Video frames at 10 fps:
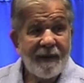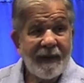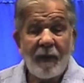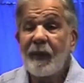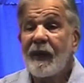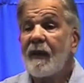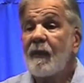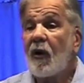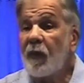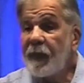That we become
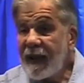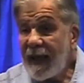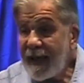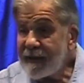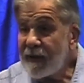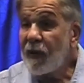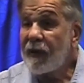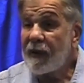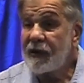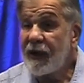open-handed
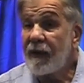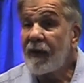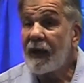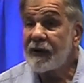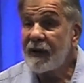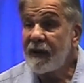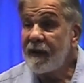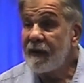with our generosity.